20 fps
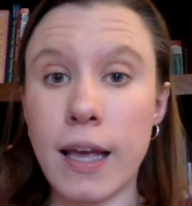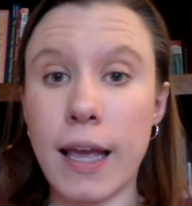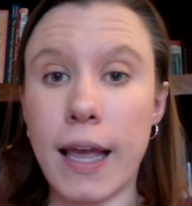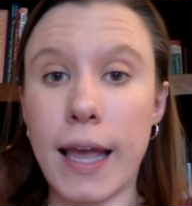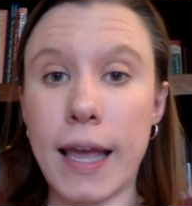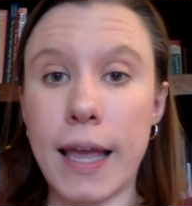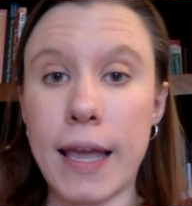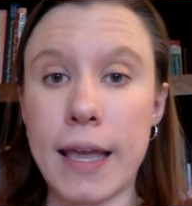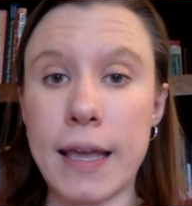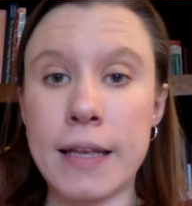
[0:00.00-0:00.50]

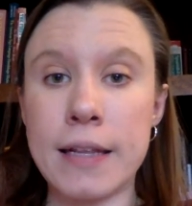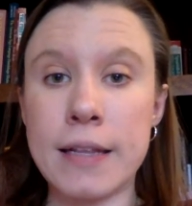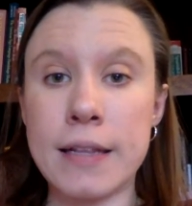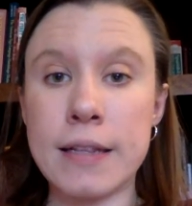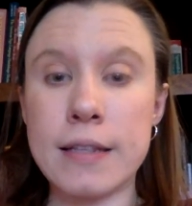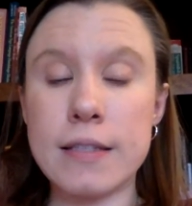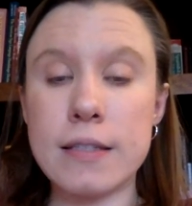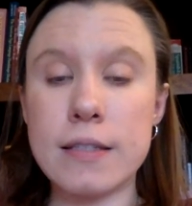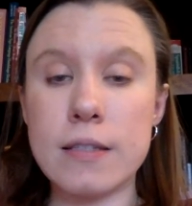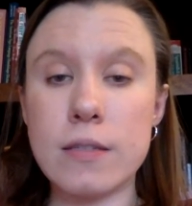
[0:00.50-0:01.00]

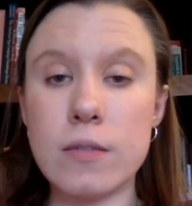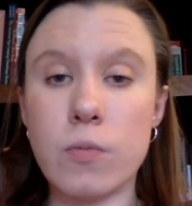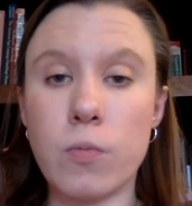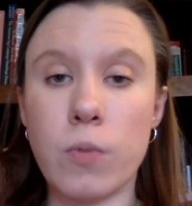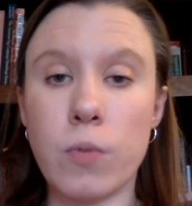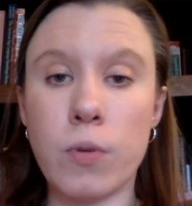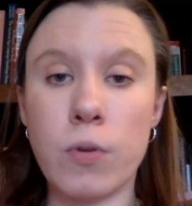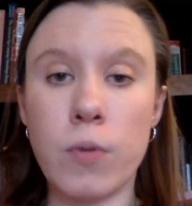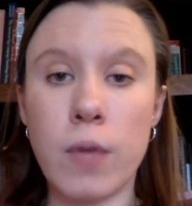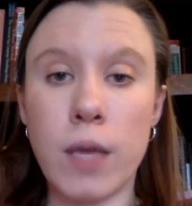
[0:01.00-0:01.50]
And
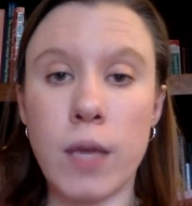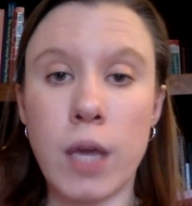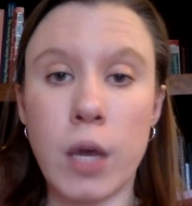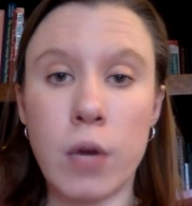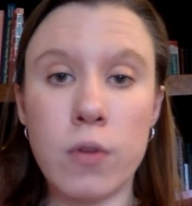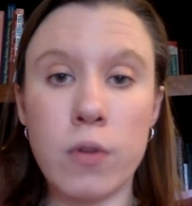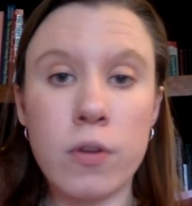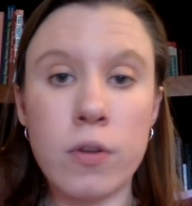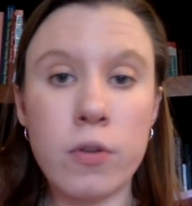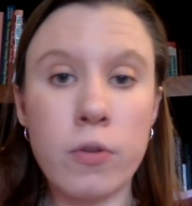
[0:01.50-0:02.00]
when we go
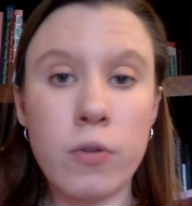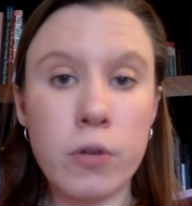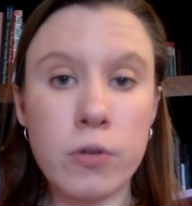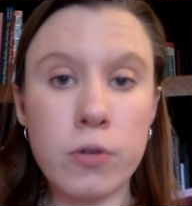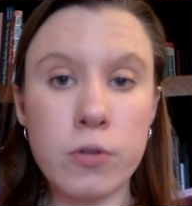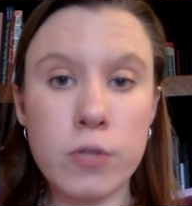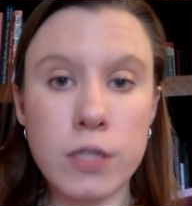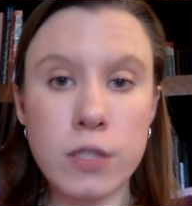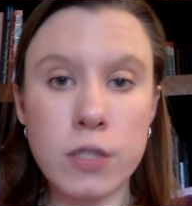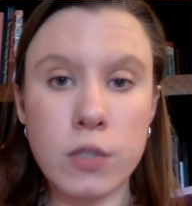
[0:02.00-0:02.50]
to the
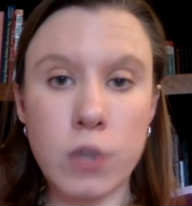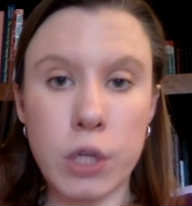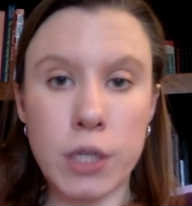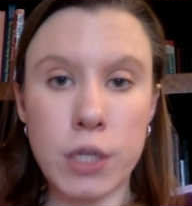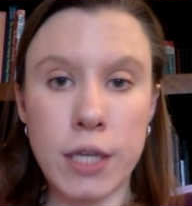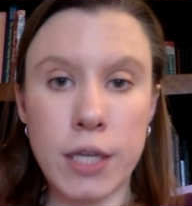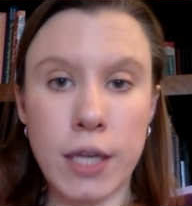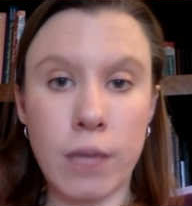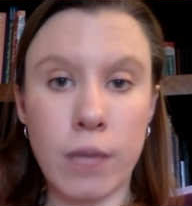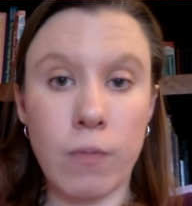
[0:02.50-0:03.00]
grocery store
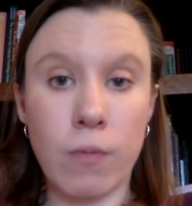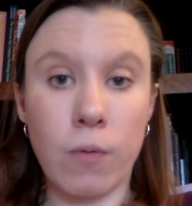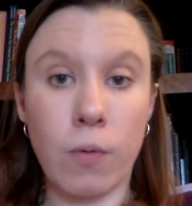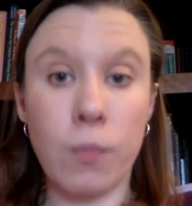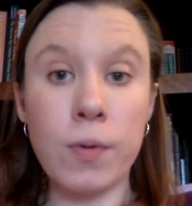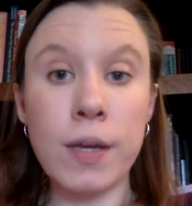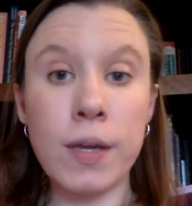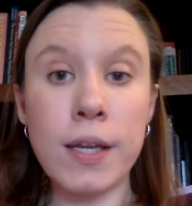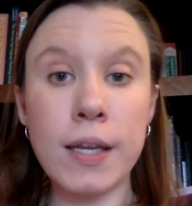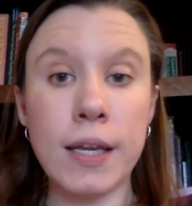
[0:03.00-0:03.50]
to get
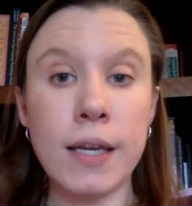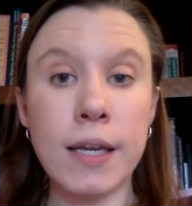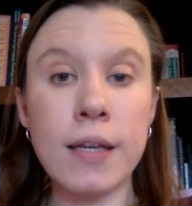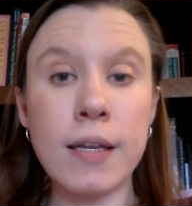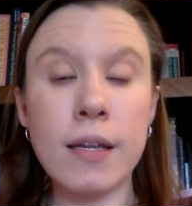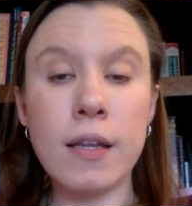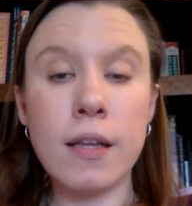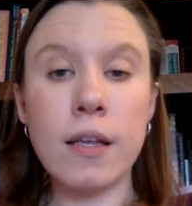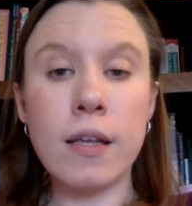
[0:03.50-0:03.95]
what we need,